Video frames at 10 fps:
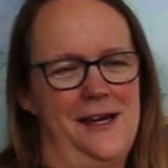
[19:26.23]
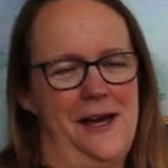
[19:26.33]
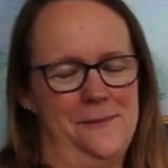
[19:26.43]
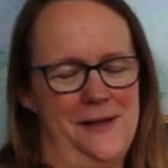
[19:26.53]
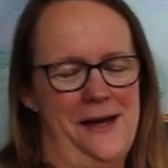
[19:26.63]

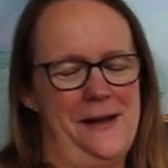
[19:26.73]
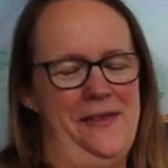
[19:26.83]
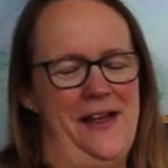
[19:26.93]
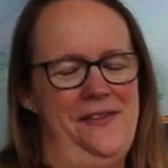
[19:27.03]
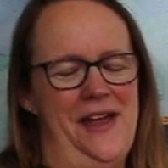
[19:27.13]
And
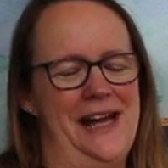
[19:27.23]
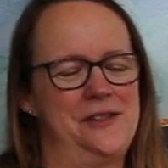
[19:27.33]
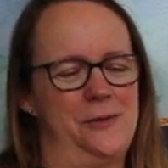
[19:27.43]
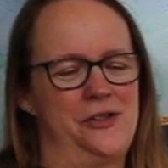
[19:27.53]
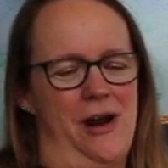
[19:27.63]
then
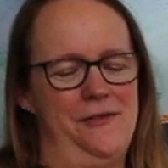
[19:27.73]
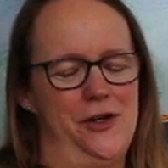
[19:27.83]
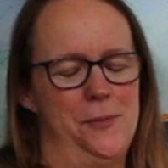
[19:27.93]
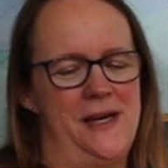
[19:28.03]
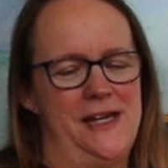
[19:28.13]
as I was
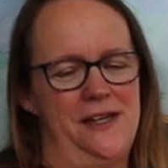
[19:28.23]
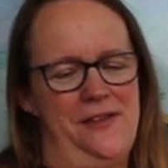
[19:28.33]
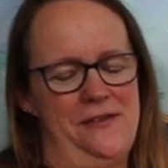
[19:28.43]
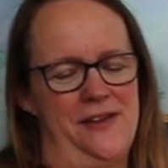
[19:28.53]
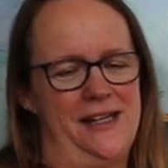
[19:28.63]
driving up here, you're
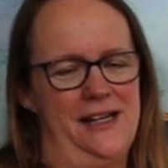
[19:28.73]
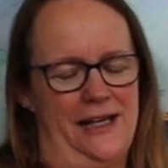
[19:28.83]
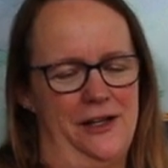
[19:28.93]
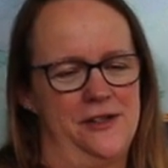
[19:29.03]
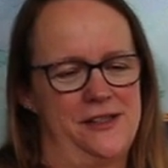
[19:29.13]
then thinking,
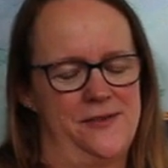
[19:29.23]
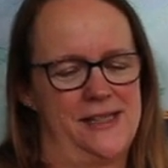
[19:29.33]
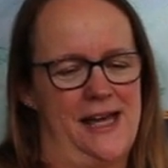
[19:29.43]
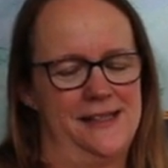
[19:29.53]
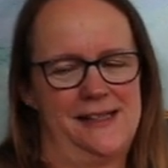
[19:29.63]
like others have
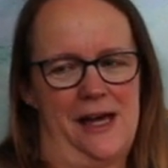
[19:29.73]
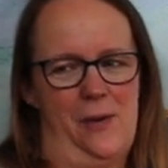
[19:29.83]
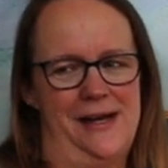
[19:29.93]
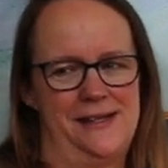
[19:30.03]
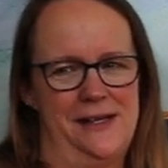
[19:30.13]
said, it's
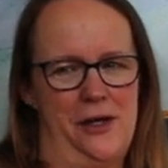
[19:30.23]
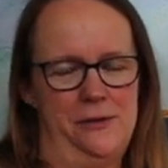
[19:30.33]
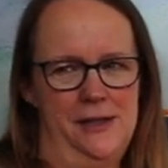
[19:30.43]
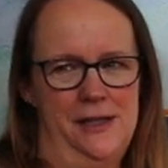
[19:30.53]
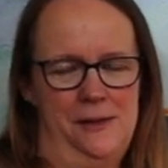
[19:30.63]
like, why is there no
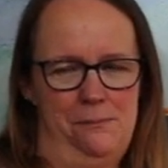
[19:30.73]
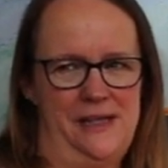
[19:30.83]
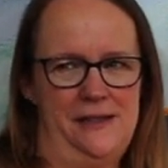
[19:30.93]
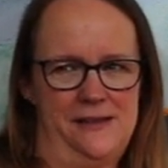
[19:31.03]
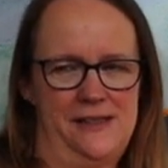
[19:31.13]

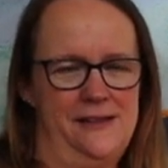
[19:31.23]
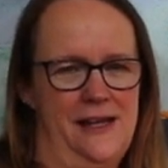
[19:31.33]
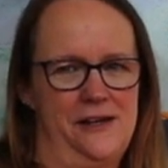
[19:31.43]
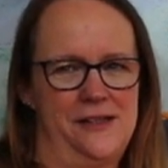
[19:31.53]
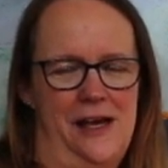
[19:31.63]
Beatles in
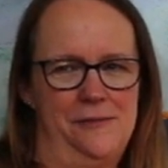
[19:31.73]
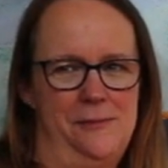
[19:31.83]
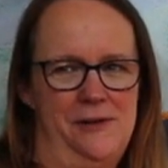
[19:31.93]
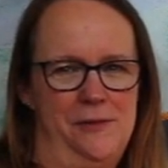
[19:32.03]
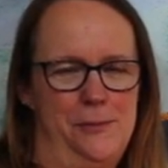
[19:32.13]
there, because I'm
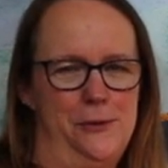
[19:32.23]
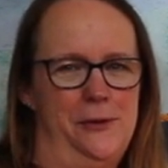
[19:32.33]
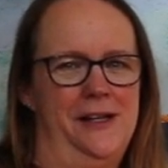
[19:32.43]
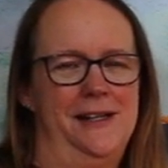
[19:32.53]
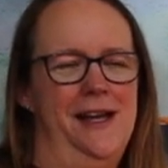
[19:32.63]
from
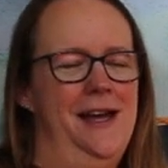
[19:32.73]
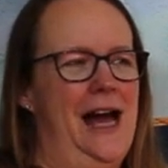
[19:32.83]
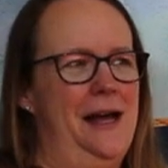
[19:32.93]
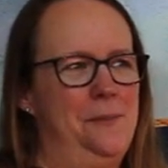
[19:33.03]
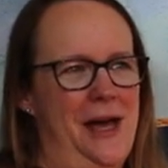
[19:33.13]
Liverpool,
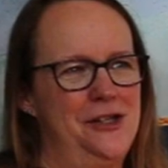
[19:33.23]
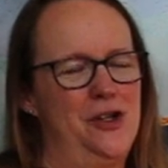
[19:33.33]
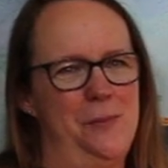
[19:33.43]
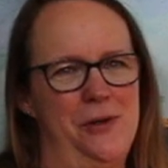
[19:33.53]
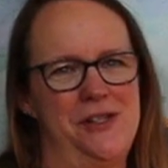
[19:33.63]
and Pet
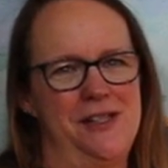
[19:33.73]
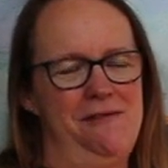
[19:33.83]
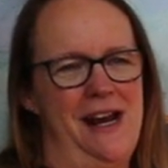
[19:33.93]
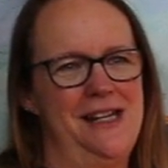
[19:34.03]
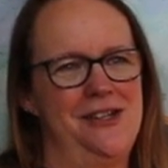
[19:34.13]
Shop Boys
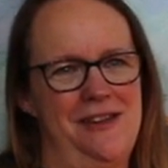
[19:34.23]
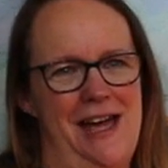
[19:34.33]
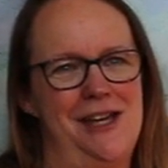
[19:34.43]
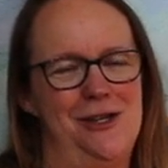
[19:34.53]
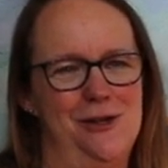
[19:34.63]
and Erasure,
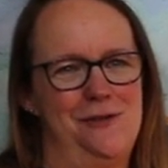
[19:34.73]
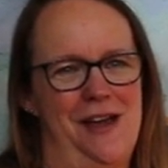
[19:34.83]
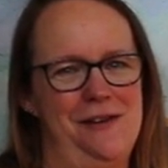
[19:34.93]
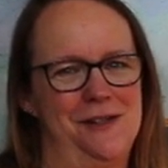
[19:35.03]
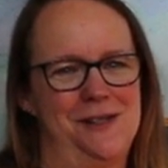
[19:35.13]
they're huge
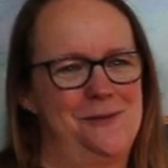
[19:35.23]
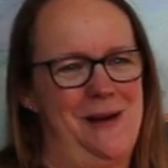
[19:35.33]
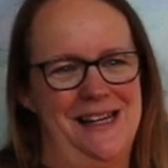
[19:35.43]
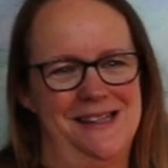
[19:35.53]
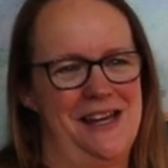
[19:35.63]
favourites as
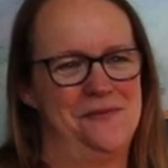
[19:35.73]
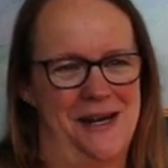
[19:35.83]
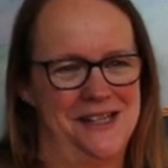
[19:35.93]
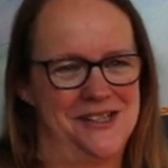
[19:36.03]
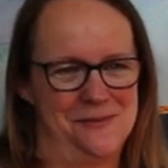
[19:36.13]
well, and they've
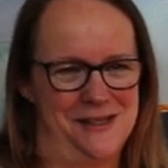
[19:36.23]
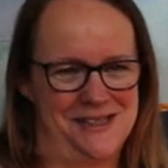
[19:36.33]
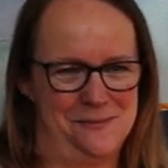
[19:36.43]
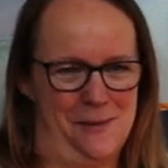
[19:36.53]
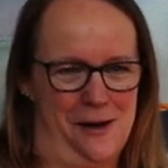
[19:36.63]
managed to
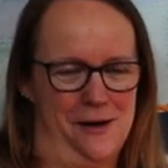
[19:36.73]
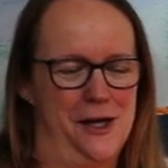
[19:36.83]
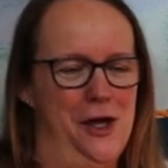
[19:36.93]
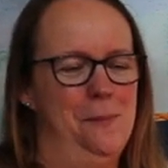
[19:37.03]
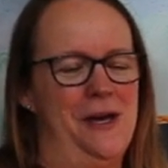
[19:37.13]
miss the mark.